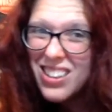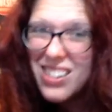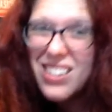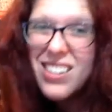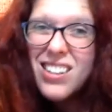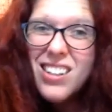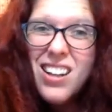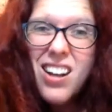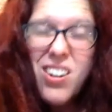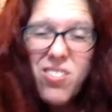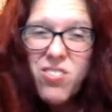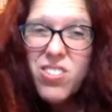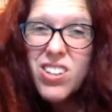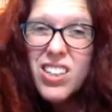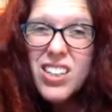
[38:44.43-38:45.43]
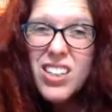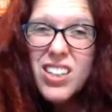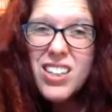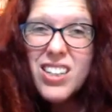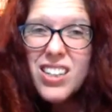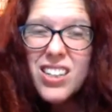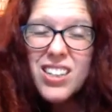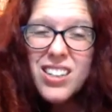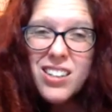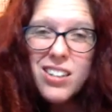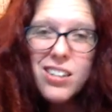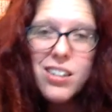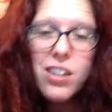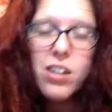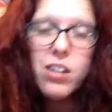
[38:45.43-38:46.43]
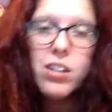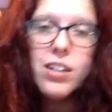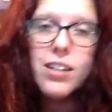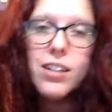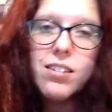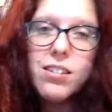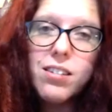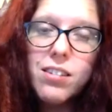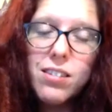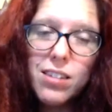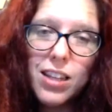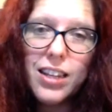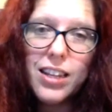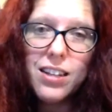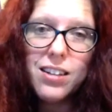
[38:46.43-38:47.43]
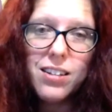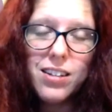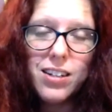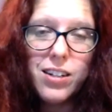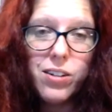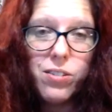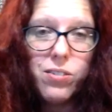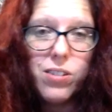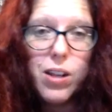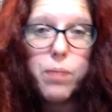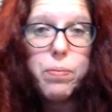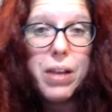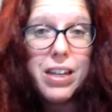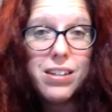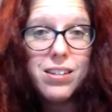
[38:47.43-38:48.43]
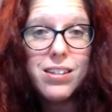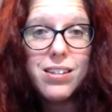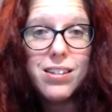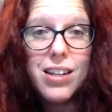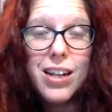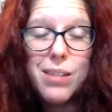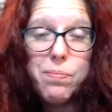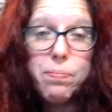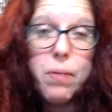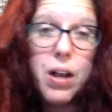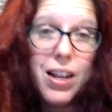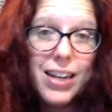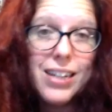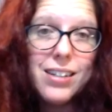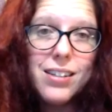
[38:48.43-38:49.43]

they're not really gonna hurt us like a pesticide might.